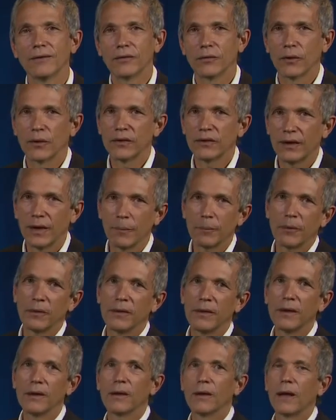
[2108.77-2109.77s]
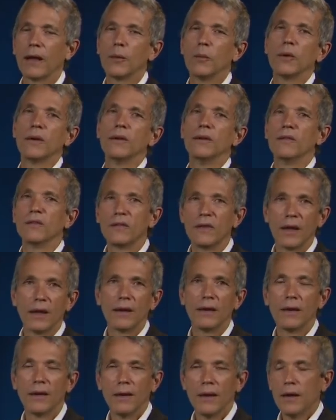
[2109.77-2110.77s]
For example, here I would
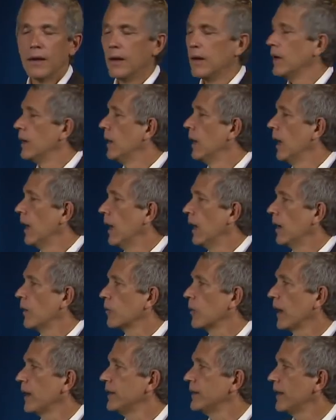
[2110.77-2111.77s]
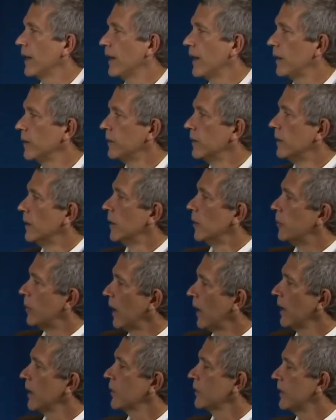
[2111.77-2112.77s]
instead uh, write down
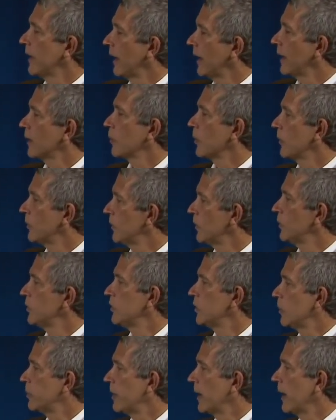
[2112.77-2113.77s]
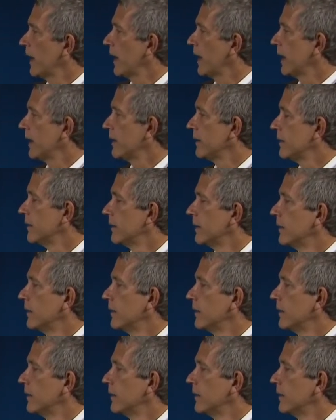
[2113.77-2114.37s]
buyer can't refuse to pay